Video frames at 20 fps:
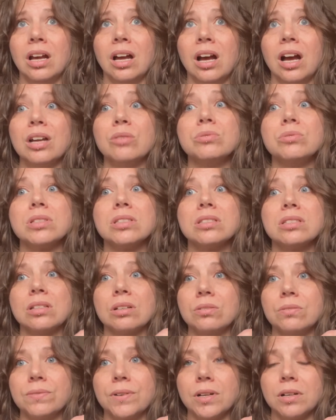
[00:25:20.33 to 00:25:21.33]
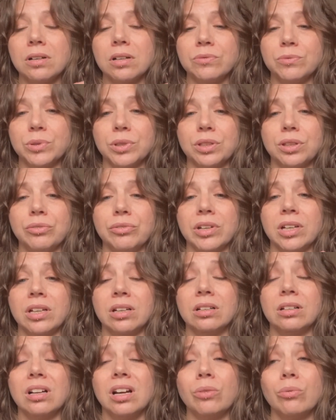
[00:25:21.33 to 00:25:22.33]
I was so far off with a 3
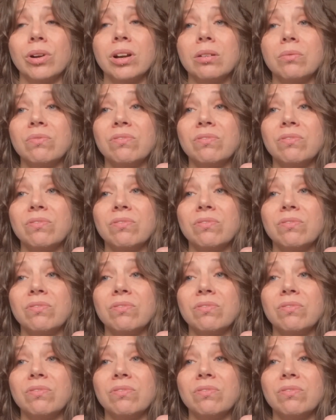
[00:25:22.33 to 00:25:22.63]
needle. I went up